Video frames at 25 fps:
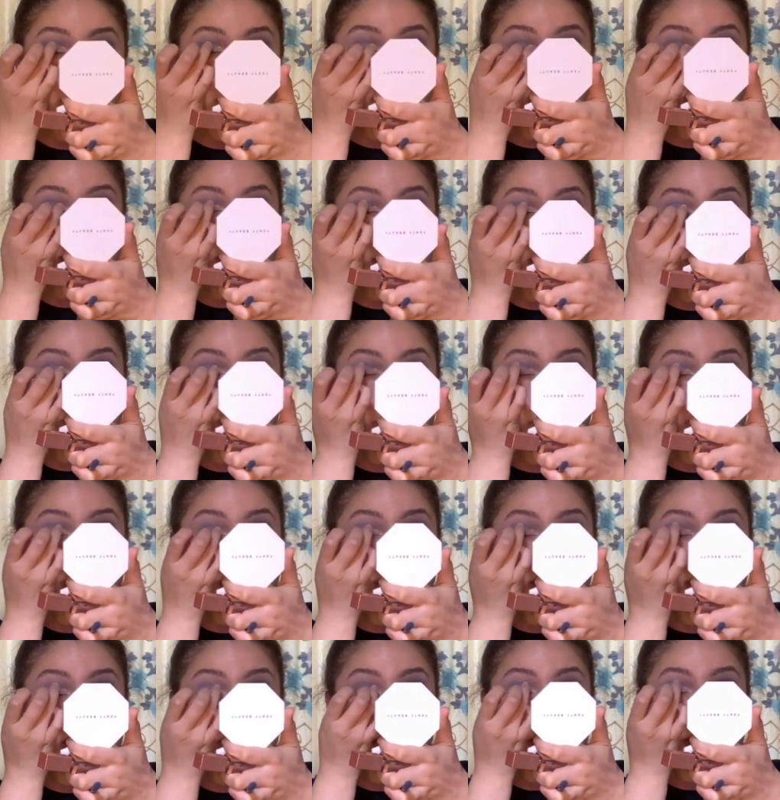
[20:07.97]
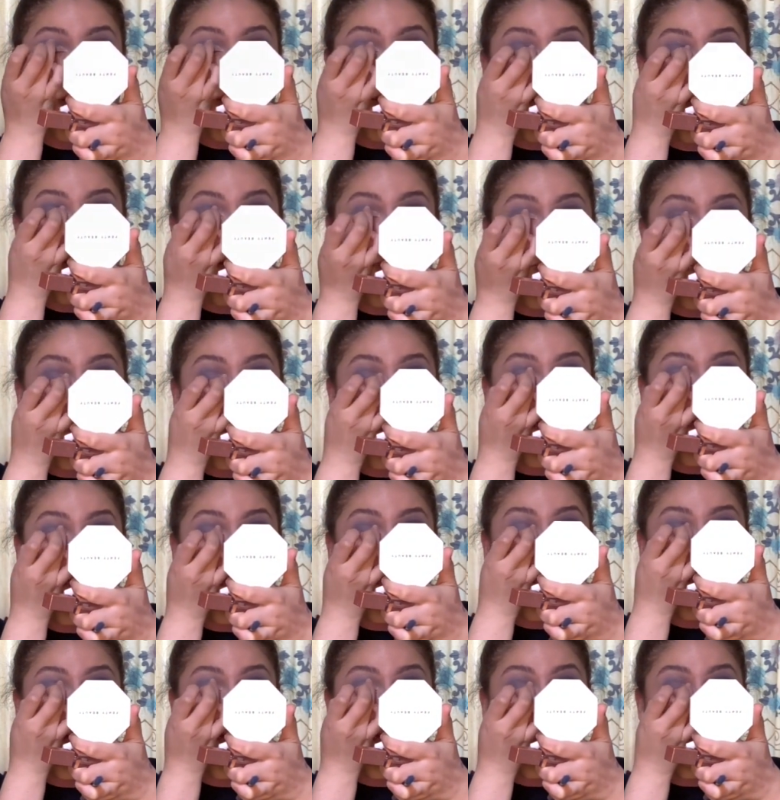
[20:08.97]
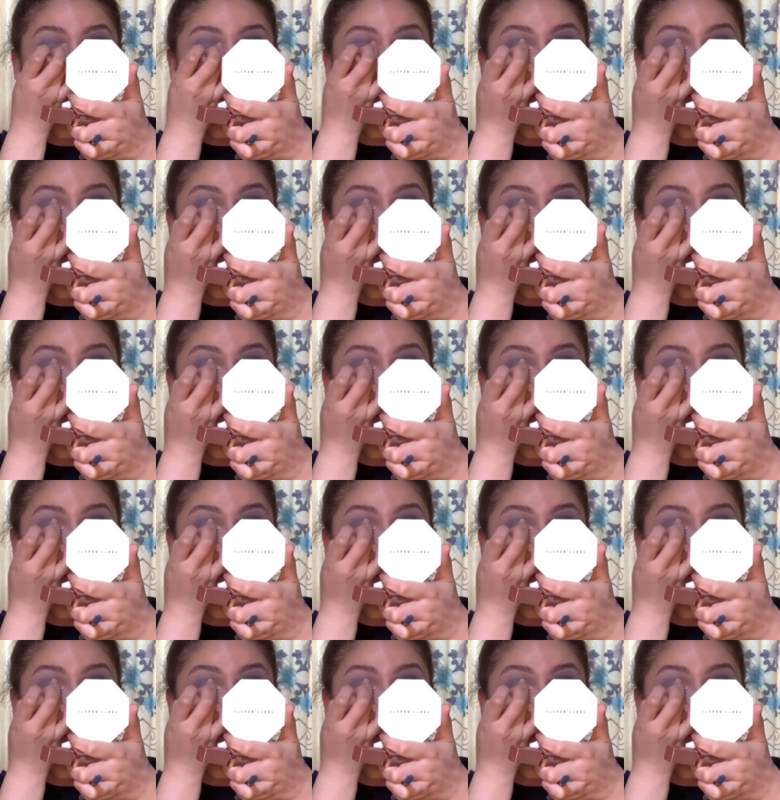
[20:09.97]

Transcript: And just blend it out with my finger.